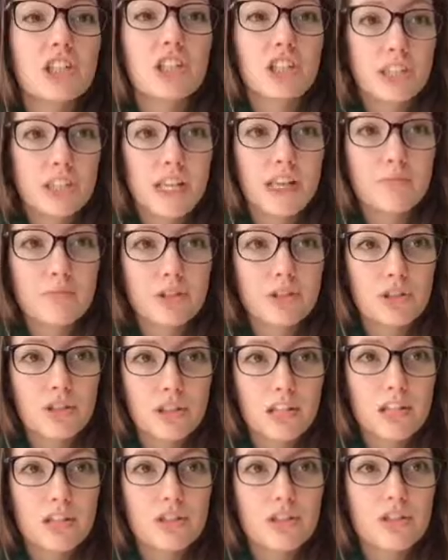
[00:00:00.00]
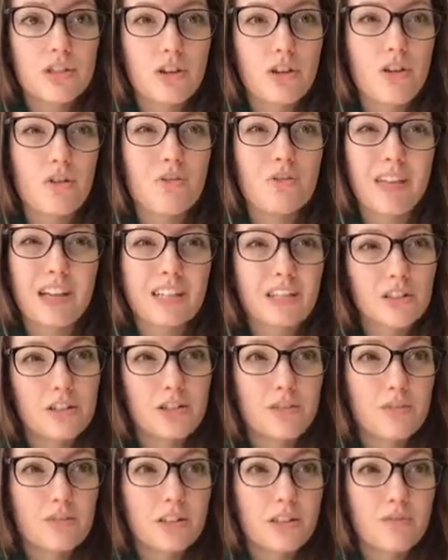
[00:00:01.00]
the same students, so that's
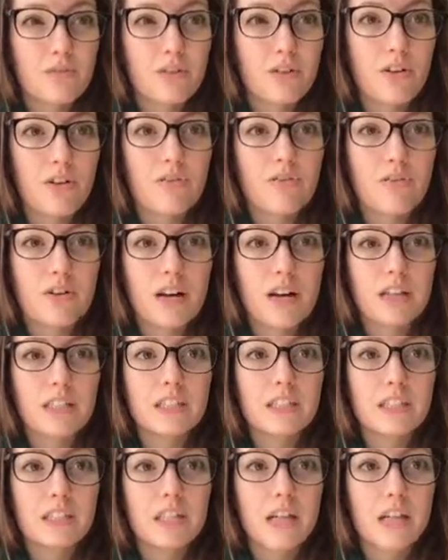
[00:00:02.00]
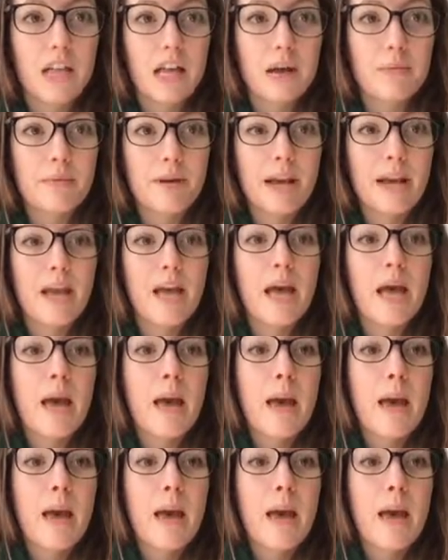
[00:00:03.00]
not so difficult for us to collaborate.